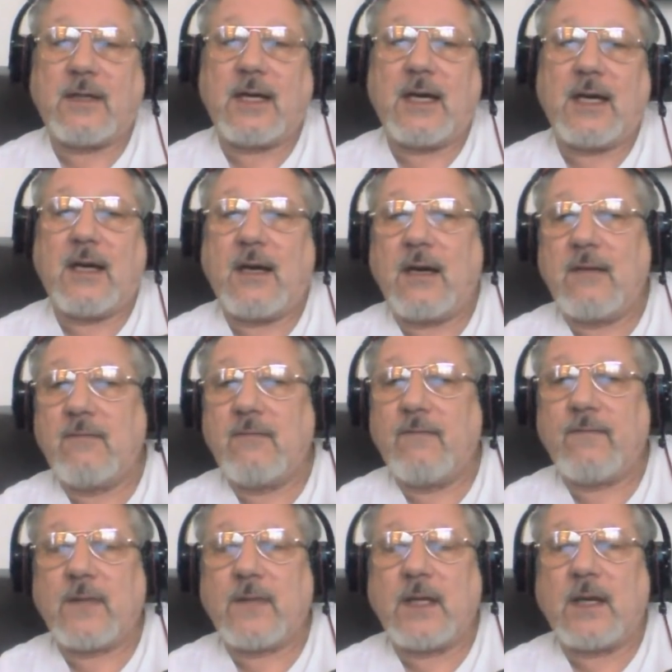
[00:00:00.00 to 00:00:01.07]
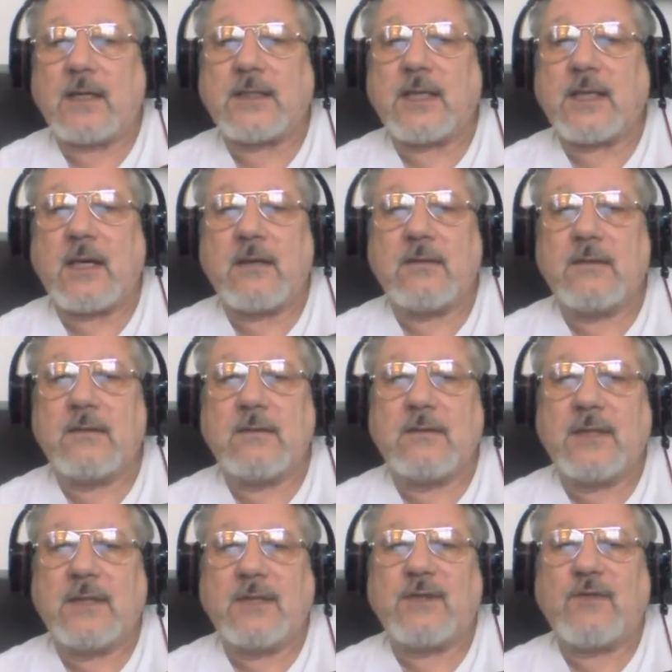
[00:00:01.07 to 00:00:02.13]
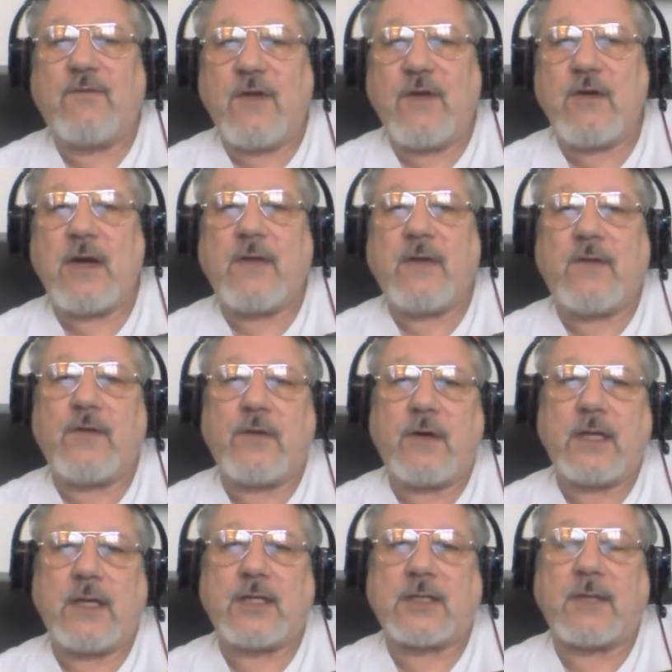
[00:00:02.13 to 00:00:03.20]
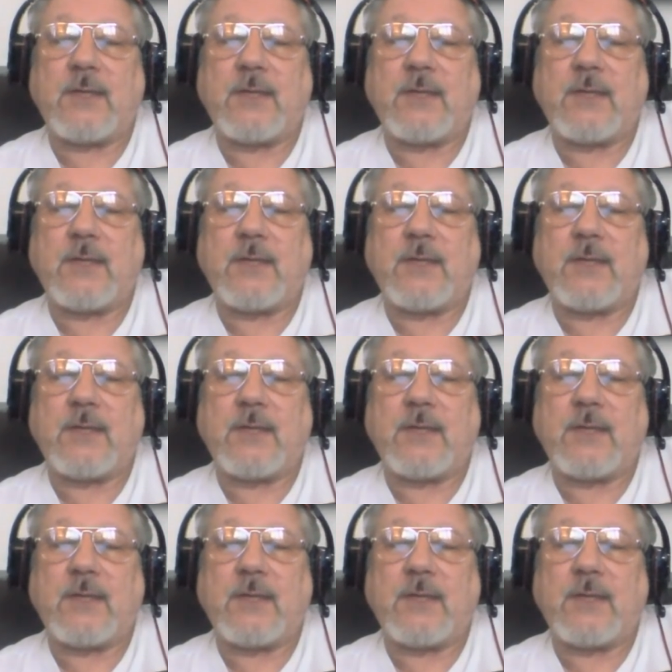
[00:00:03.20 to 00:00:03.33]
You know, so it was very, very religious.